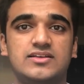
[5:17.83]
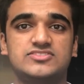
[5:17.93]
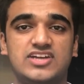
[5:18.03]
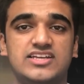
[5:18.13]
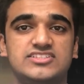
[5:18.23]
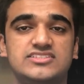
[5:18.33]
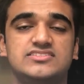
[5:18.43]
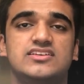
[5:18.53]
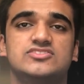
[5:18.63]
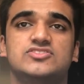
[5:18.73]

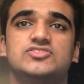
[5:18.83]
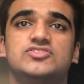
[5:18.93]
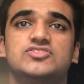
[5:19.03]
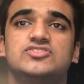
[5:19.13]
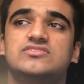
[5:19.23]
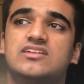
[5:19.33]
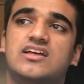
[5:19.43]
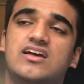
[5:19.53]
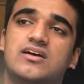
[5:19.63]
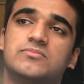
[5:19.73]
strategies. So
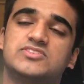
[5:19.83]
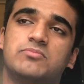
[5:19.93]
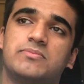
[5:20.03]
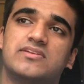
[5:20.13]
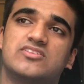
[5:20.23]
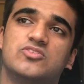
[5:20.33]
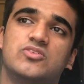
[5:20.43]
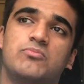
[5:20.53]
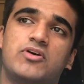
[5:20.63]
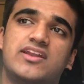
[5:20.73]
some people
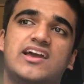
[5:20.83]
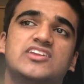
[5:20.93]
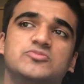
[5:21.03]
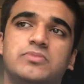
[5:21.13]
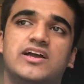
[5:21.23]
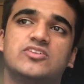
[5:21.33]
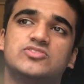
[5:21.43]
go, Monday I'll do bio,